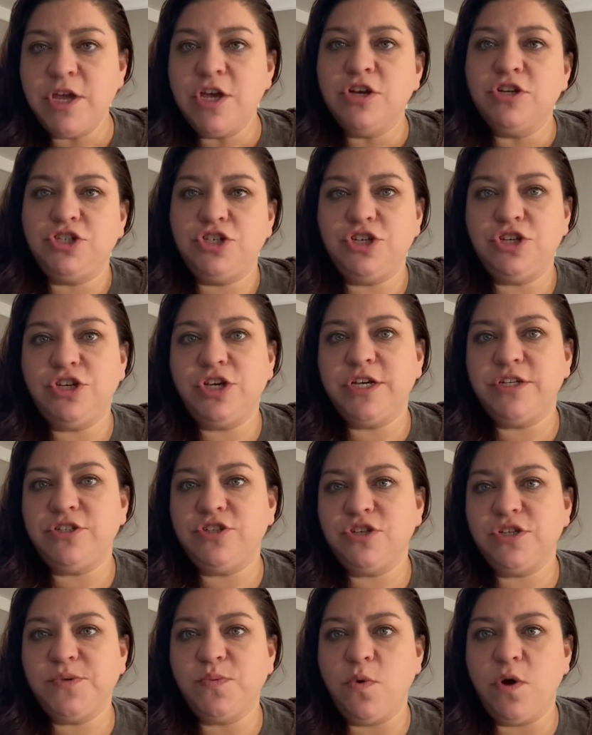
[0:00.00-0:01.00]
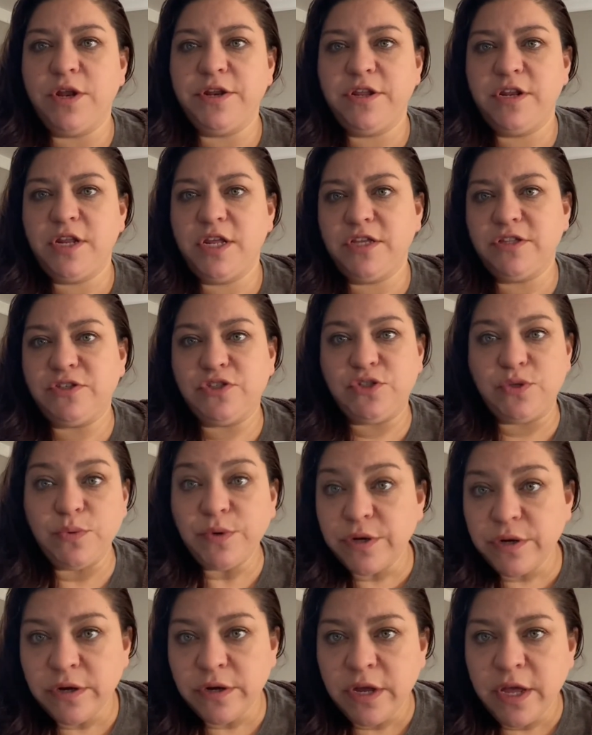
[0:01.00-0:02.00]
She had just wanted it
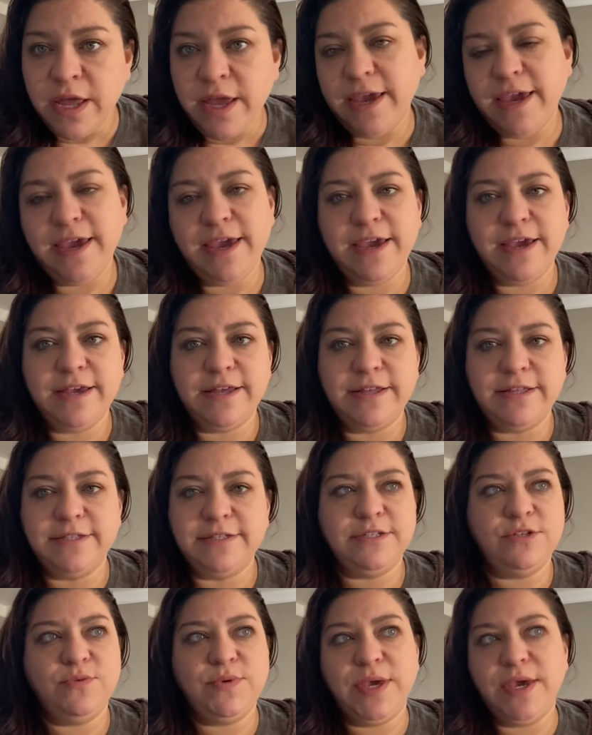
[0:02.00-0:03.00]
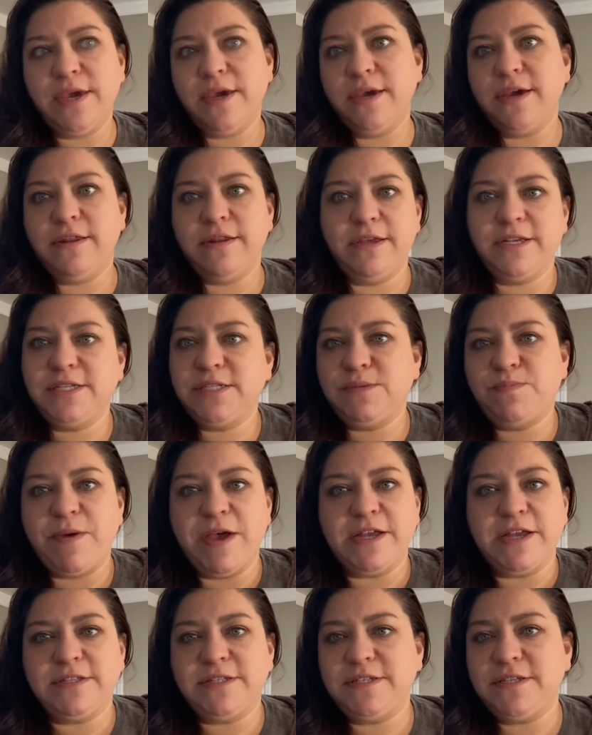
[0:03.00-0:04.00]
sooner, and you can't
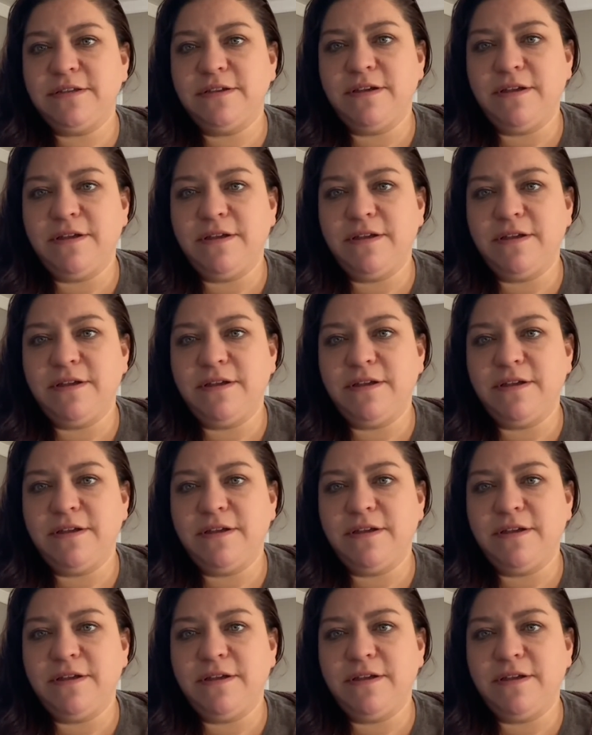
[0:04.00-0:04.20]
expect,